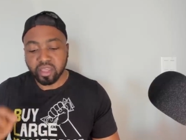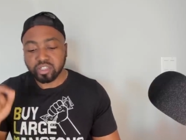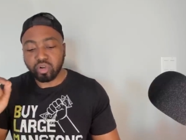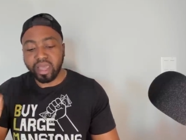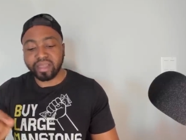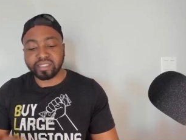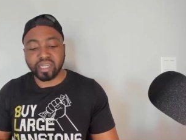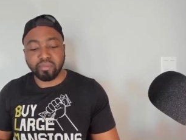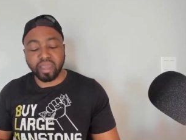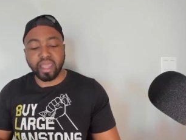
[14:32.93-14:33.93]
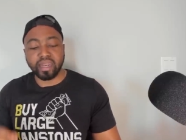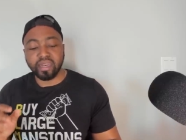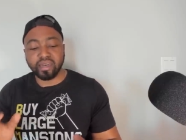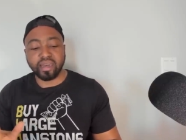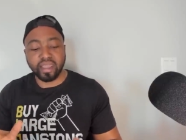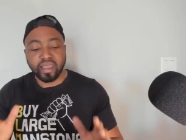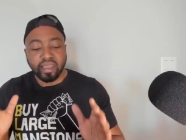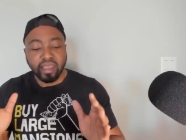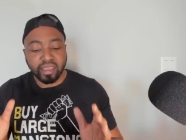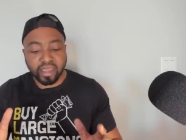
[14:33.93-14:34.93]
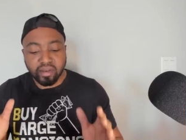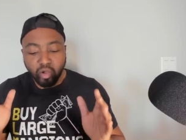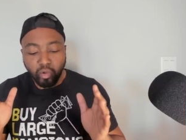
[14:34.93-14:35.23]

So, like I said, man, at the end of the day, again,